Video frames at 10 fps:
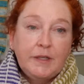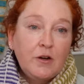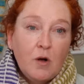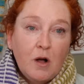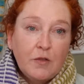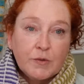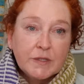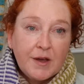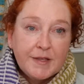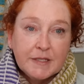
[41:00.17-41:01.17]
you know, all those
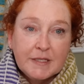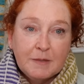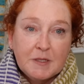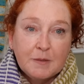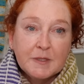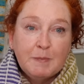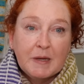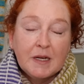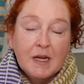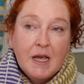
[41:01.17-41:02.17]
kinds of symptoms,
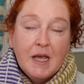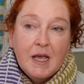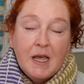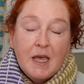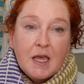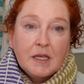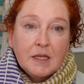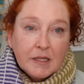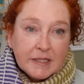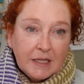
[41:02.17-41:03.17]
but
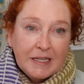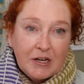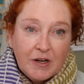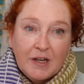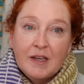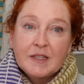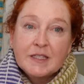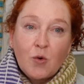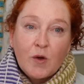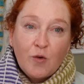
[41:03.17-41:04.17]
it's clearing. It's
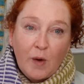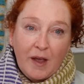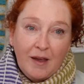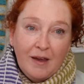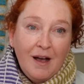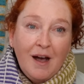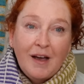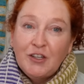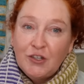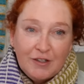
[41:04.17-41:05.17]
going away. I
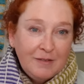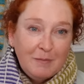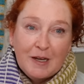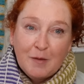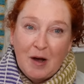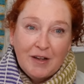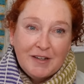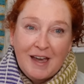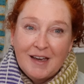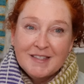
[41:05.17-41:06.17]
couldn't make a
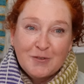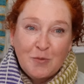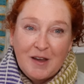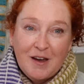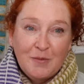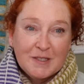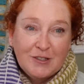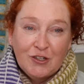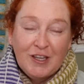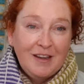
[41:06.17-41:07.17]
podcast the way I was
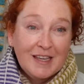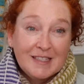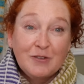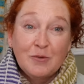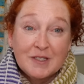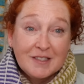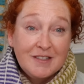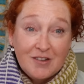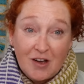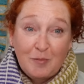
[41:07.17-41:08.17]
looking because it was
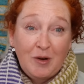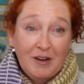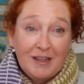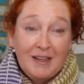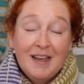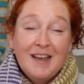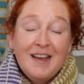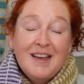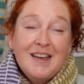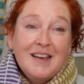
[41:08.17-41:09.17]
not pretty.
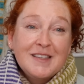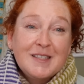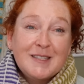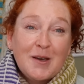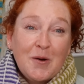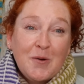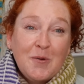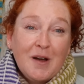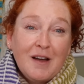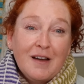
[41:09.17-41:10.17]

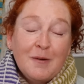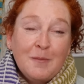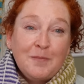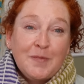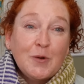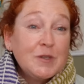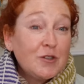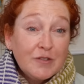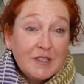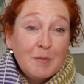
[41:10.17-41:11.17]
So those
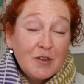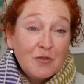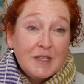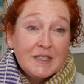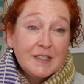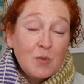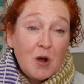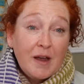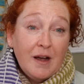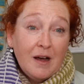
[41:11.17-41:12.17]
are some of the reasons
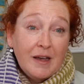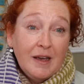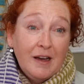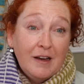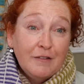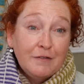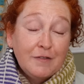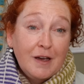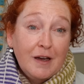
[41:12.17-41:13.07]
why I have